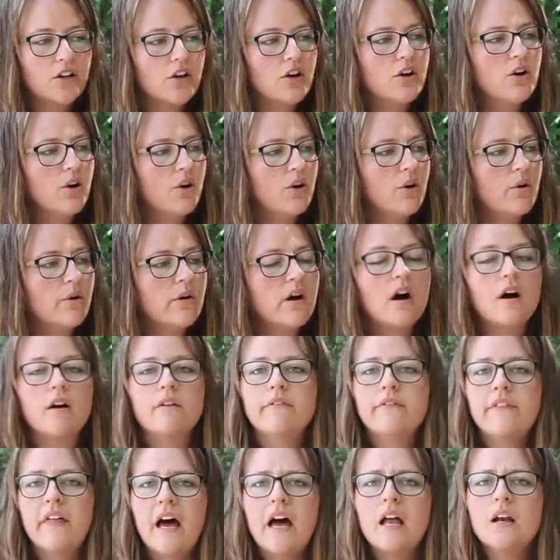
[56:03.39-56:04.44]
go
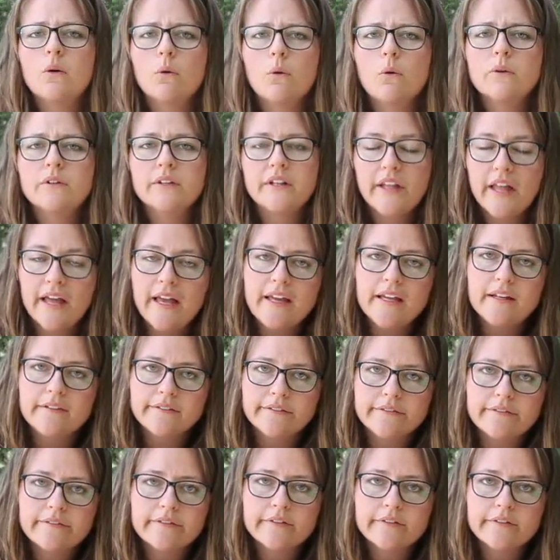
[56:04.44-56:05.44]
of that old life.